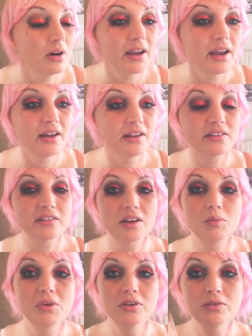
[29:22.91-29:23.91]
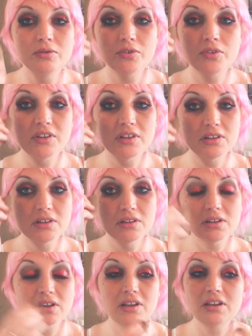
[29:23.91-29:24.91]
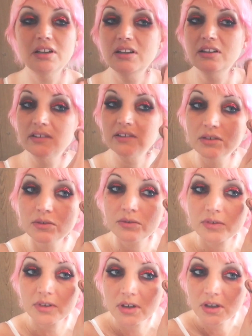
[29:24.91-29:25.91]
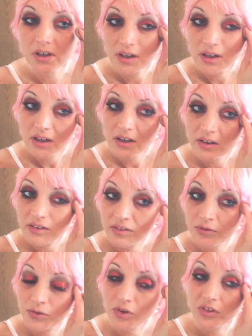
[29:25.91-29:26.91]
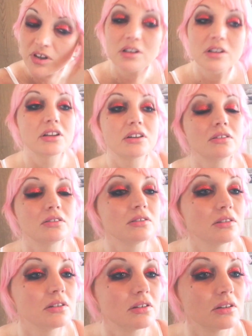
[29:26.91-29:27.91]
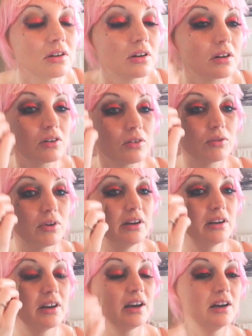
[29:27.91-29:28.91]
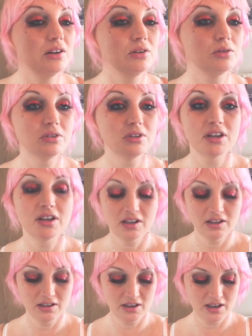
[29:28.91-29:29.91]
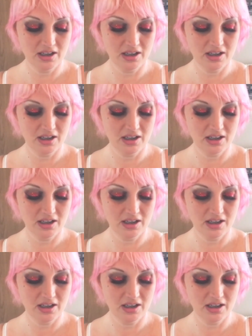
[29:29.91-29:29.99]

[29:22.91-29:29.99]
I had some of the adhesive for the glitter run down and I